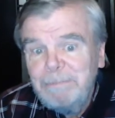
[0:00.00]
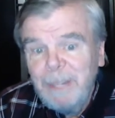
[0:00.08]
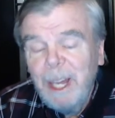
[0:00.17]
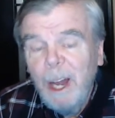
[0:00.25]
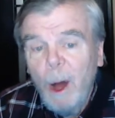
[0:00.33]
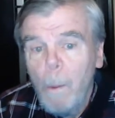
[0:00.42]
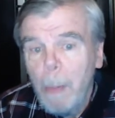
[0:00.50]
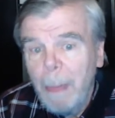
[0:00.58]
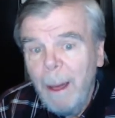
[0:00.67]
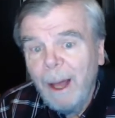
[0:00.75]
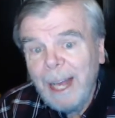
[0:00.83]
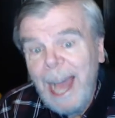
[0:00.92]

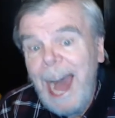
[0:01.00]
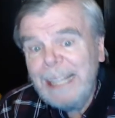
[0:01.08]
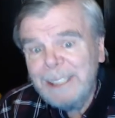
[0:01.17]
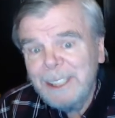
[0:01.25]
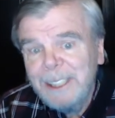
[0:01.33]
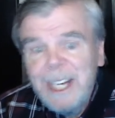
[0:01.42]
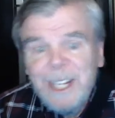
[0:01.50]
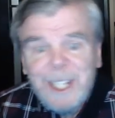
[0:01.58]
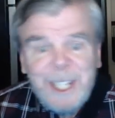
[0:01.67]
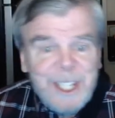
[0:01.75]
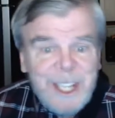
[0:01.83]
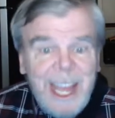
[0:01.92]
Gosh,
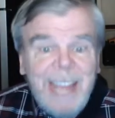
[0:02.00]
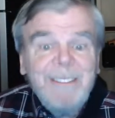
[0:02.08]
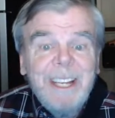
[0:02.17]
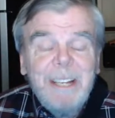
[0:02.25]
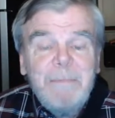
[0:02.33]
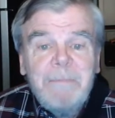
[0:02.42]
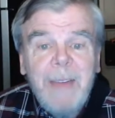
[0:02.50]
she saved it,